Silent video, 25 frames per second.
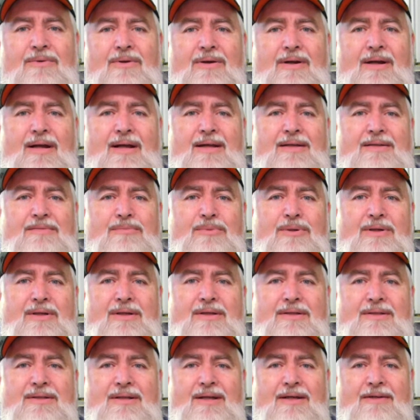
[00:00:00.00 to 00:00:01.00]
to what it has
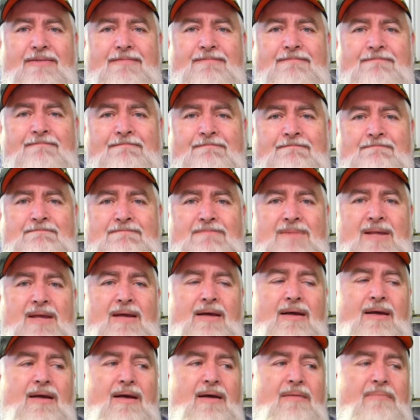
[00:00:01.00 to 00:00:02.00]
been. So,
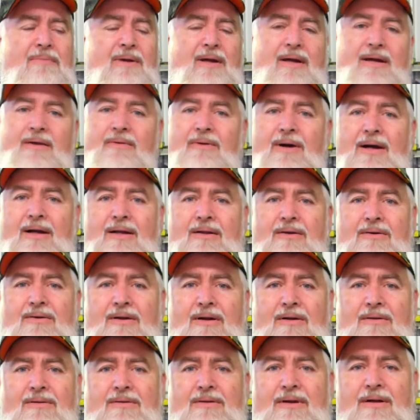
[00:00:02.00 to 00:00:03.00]
but anyway,
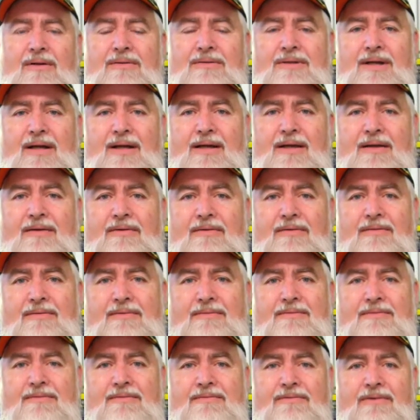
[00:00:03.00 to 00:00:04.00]
look, I'll take you
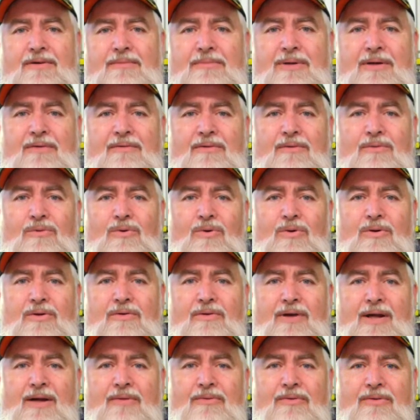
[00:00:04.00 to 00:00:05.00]
for a bit of a
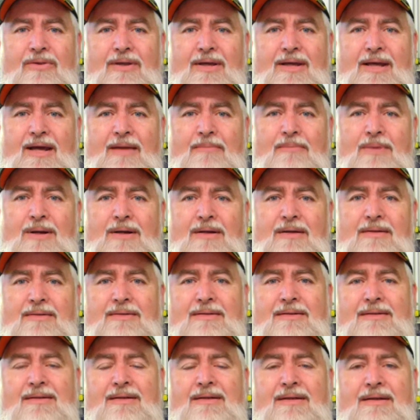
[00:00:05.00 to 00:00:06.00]
walk around with the camera,
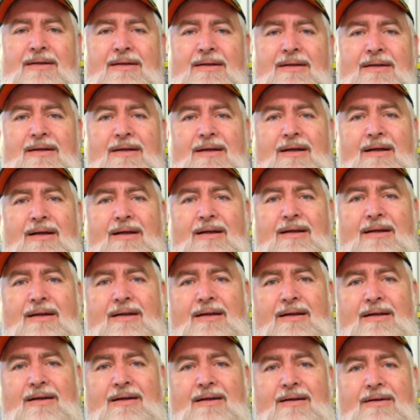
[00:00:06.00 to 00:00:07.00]

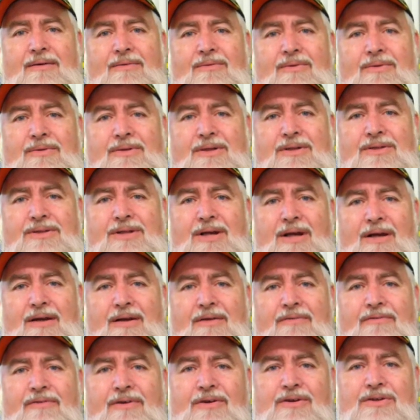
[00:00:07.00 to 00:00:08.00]
and we'll just show
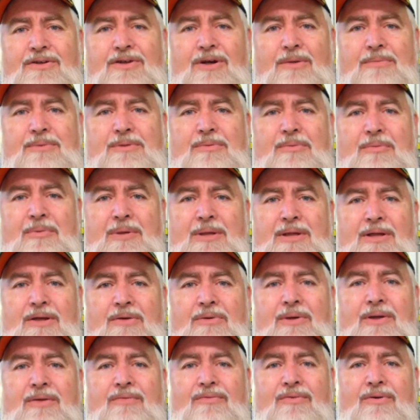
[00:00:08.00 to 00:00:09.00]
you a few jobs we've been
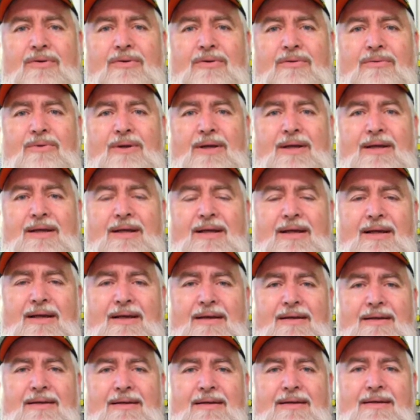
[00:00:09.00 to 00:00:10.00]
doing through the week
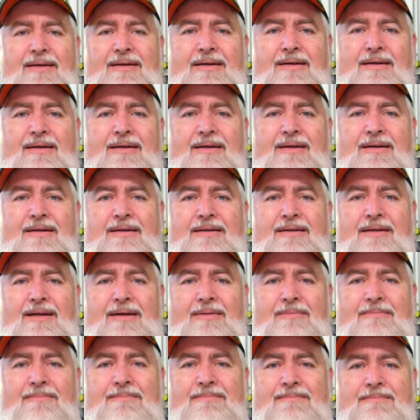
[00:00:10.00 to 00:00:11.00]
here, and
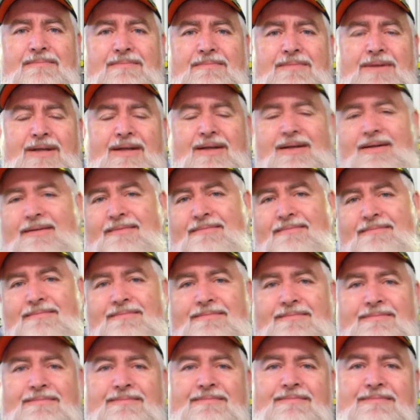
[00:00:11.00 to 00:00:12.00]
yeah,
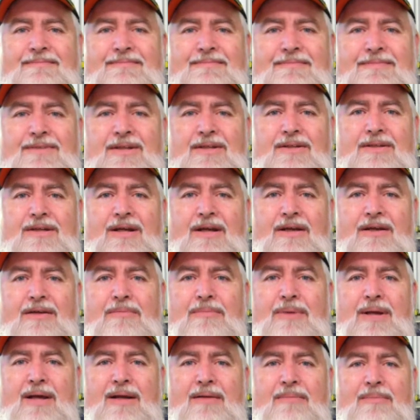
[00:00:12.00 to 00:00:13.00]
just show
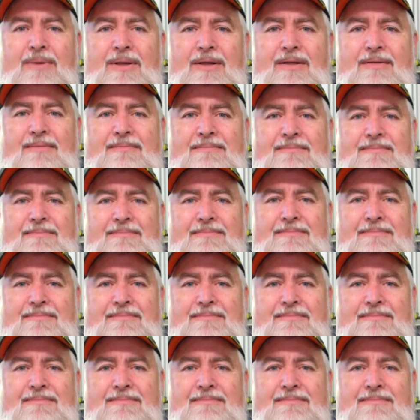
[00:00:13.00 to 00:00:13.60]
you about a bit.